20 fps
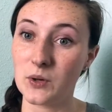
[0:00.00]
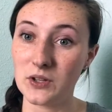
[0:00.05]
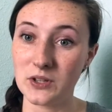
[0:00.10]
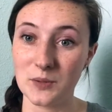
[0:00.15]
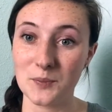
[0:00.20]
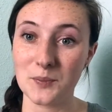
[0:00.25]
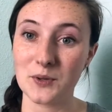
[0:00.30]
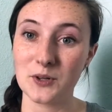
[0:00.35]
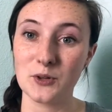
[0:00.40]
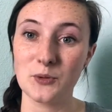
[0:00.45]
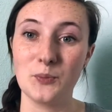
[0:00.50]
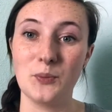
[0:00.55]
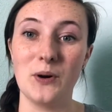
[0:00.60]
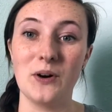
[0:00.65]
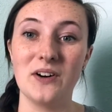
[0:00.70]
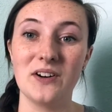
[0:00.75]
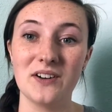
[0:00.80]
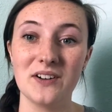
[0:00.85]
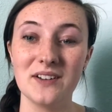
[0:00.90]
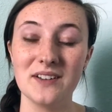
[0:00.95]
on the birth
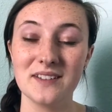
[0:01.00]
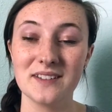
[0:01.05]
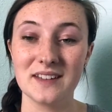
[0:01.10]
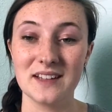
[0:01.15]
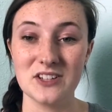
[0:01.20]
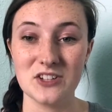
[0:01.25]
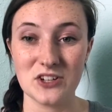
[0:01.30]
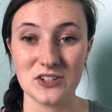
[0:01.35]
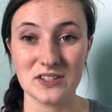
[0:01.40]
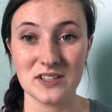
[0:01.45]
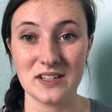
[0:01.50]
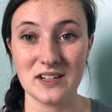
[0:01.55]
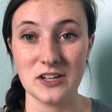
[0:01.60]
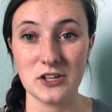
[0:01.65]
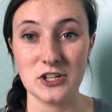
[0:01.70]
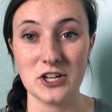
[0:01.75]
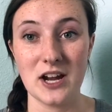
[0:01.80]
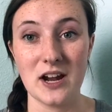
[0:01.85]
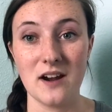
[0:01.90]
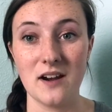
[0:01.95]
ball than just in a
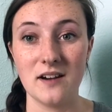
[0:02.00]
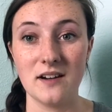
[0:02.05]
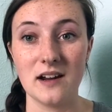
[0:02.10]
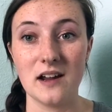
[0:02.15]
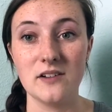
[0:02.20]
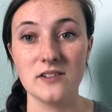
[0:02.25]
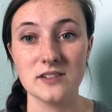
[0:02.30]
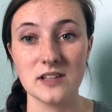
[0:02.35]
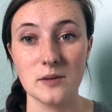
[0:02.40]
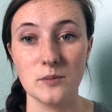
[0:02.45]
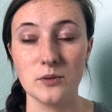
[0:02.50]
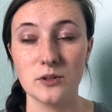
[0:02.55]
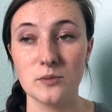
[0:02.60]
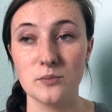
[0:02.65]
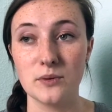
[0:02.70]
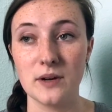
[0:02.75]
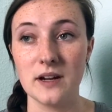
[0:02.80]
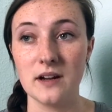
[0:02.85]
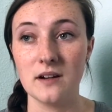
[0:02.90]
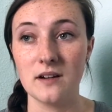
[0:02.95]
chair, and I was able to
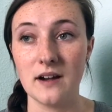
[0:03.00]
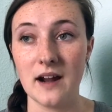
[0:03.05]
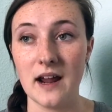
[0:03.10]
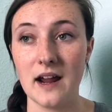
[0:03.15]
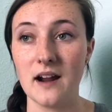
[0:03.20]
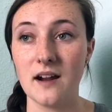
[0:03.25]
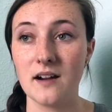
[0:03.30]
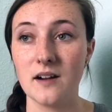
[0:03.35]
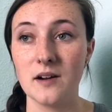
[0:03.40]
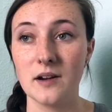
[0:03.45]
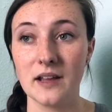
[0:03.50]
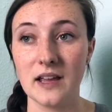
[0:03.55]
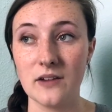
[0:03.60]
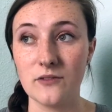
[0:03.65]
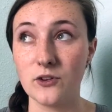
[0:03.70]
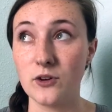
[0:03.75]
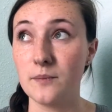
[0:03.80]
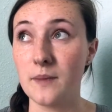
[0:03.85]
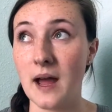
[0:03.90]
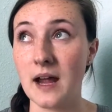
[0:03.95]
braid her hair and give
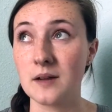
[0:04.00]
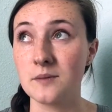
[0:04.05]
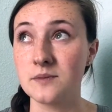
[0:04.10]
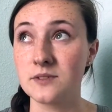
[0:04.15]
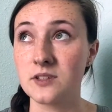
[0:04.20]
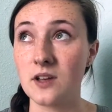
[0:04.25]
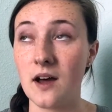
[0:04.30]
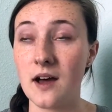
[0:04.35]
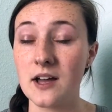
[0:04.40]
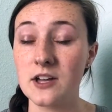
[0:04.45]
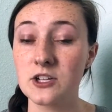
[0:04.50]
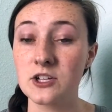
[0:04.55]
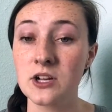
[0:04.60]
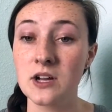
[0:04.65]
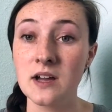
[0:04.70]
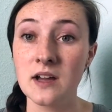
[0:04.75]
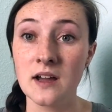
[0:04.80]
her a back massage.